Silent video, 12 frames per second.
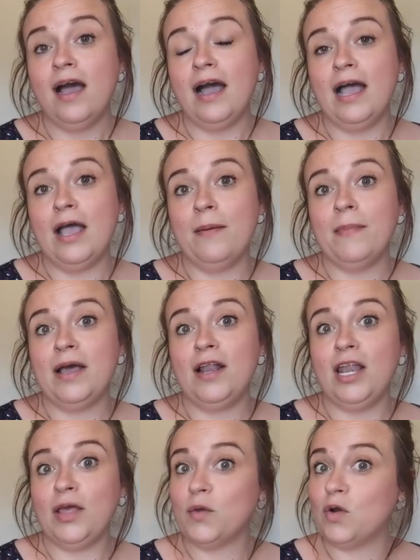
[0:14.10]
um,
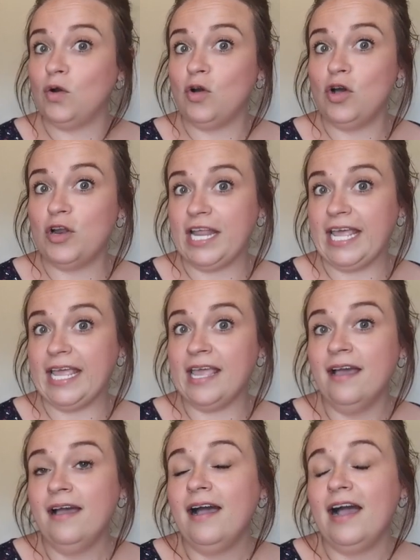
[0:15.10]
local
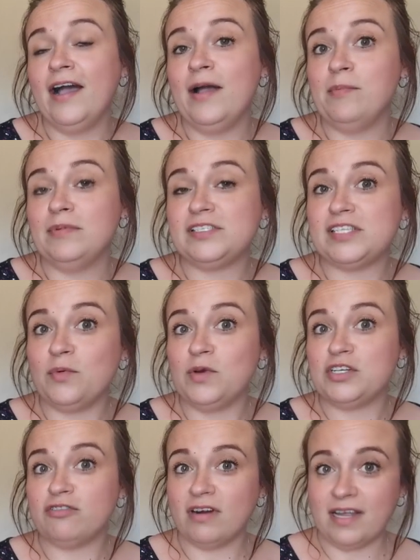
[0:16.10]
honey, um, so we're
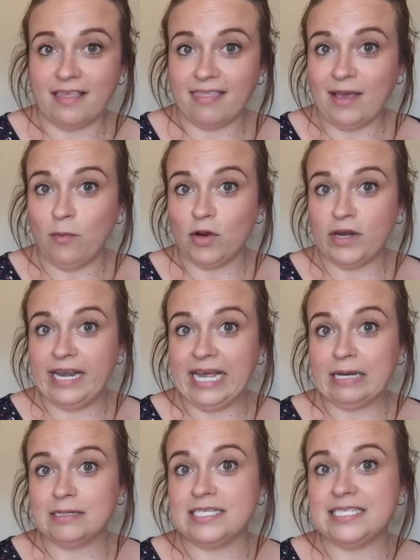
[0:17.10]
trying that one
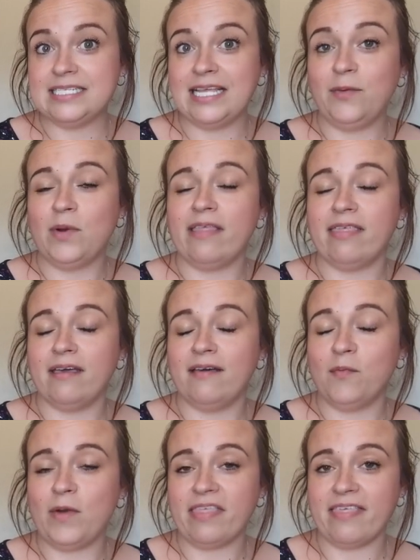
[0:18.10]
now to see whether,
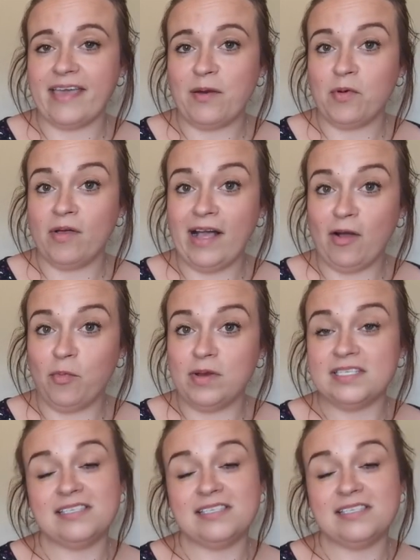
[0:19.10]
whether that will help her.